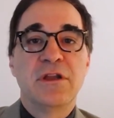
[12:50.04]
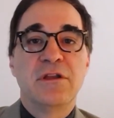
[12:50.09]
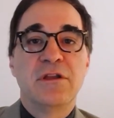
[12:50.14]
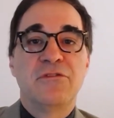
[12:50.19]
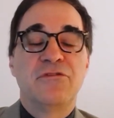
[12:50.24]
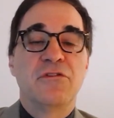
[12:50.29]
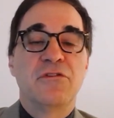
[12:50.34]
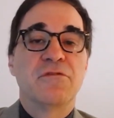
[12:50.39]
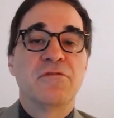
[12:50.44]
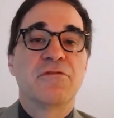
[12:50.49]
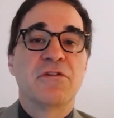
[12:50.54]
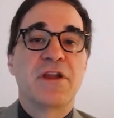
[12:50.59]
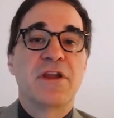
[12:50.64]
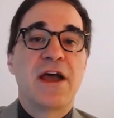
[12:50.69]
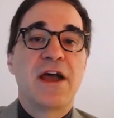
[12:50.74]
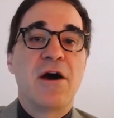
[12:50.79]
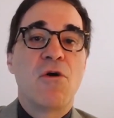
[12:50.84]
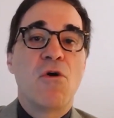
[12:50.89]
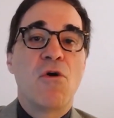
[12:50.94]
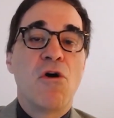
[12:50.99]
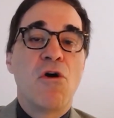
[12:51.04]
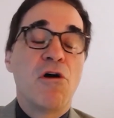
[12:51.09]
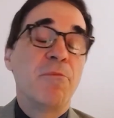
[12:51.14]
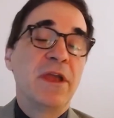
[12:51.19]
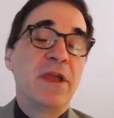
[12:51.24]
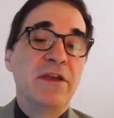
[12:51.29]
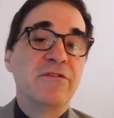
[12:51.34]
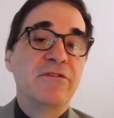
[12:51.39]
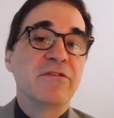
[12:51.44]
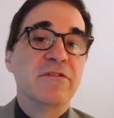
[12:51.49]
So for now, all
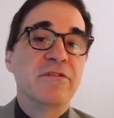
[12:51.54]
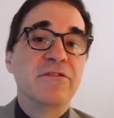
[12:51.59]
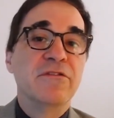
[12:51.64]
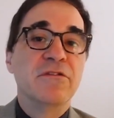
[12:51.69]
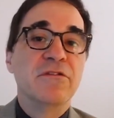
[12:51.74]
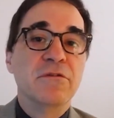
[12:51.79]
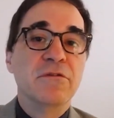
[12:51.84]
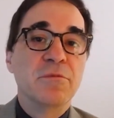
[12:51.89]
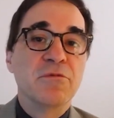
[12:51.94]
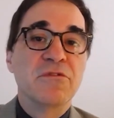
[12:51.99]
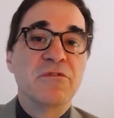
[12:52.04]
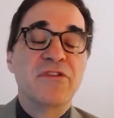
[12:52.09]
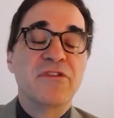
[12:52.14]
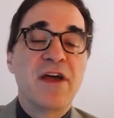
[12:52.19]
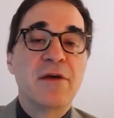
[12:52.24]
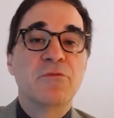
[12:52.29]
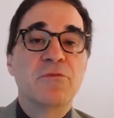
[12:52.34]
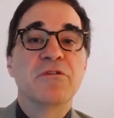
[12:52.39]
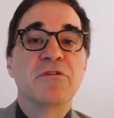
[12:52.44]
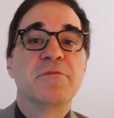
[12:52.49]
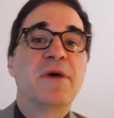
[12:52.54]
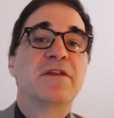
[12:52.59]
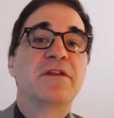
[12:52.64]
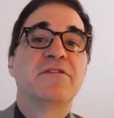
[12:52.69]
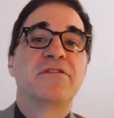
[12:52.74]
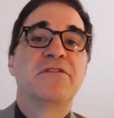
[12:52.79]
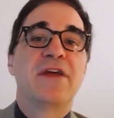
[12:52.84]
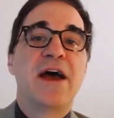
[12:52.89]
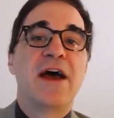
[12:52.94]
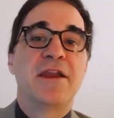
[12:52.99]
patients who present with
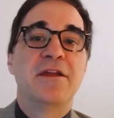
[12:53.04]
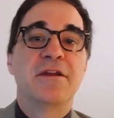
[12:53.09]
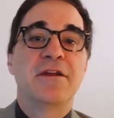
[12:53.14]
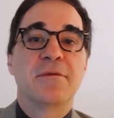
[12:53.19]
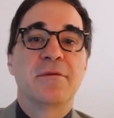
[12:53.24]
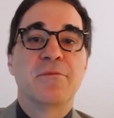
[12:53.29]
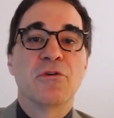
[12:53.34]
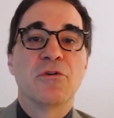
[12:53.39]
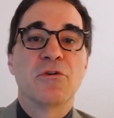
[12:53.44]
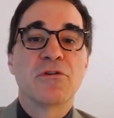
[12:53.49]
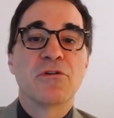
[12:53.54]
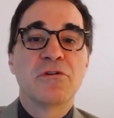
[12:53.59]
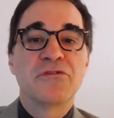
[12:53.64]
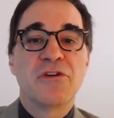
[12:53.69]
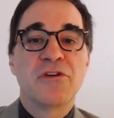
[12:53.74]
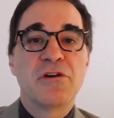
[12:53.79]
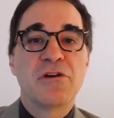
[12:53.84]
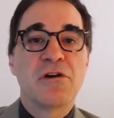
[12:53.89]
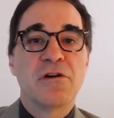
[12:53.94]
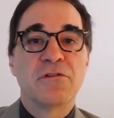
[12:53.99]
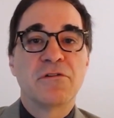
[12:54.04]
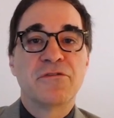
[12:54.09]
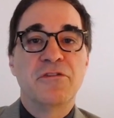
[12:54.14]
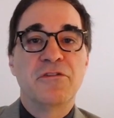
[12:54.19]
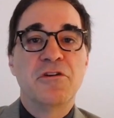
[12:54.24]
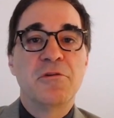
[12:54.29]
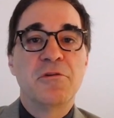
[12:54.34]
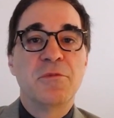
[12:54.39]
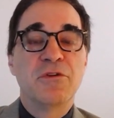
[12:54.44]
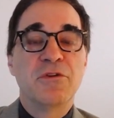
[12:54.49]
metastatic Merkel cell
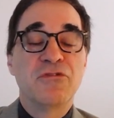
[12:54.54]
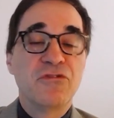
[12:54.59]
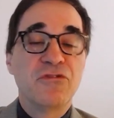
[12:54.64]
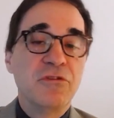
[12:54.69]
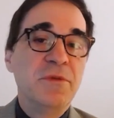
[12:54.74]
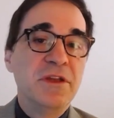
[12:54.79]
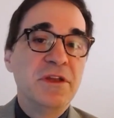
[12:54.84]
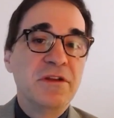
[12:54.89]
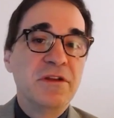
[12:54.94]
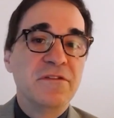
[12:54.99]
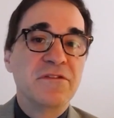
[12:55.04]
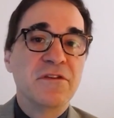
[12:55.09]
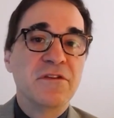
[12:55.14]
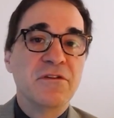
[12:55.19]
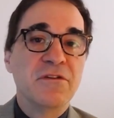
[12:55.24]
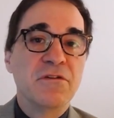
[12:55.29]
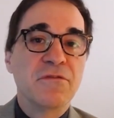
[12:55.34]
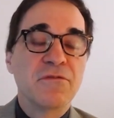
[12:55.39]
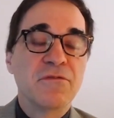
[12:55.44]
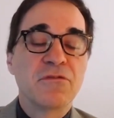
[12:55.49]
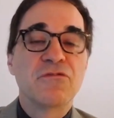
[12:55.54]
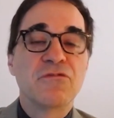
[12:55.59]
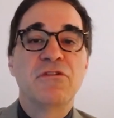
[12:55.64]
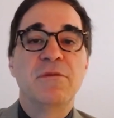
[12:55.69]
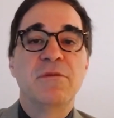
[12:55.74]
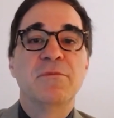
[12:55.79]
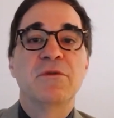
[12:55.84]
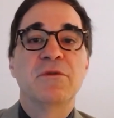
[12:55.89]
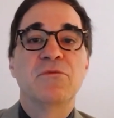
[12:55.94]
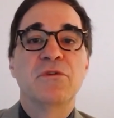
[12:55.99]
carcinoma should be considered for
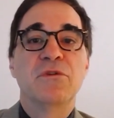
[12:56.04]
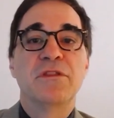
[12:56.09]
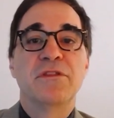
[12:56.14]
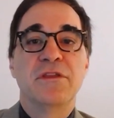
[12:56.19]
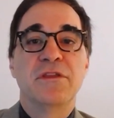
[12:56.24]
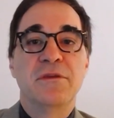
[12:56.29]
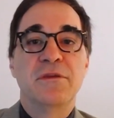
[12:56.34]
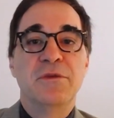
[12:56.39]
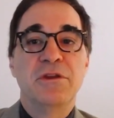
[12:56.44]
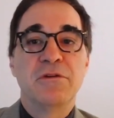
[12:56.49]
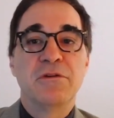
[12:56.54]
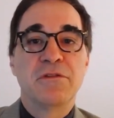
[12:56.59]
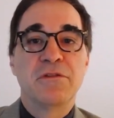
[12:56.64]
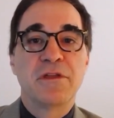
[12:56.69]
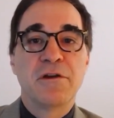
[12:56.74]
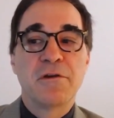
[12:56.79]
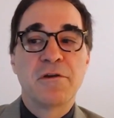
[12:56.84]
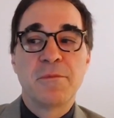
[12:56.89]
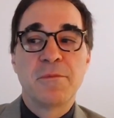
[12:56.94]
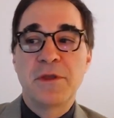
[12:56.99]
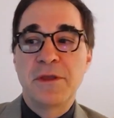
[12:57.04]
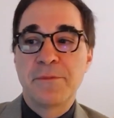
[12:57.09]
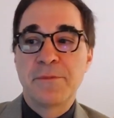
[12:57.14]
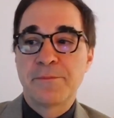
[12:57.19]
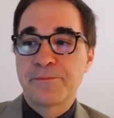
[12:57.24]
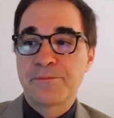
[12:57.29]
treatment with immunotherapy.